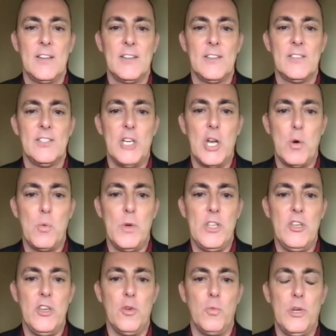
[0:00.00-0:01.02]
You know, when
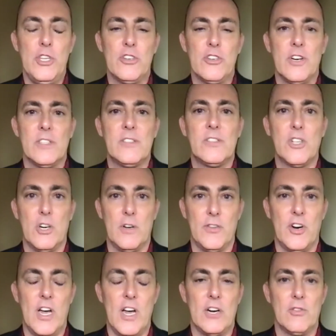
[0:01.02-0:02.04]
you're a
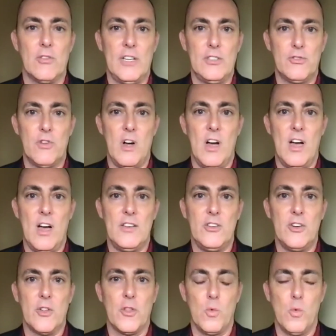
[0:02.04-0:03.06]
server at a restaurant,
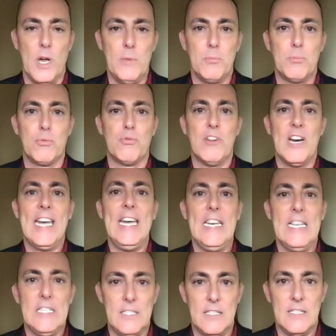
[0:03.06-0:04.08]
you're the one bringing
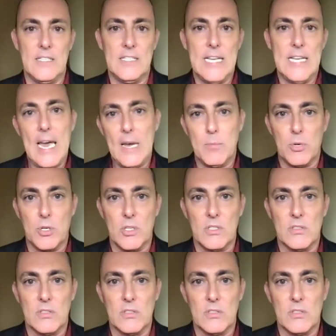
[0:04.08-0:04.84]
it to the table.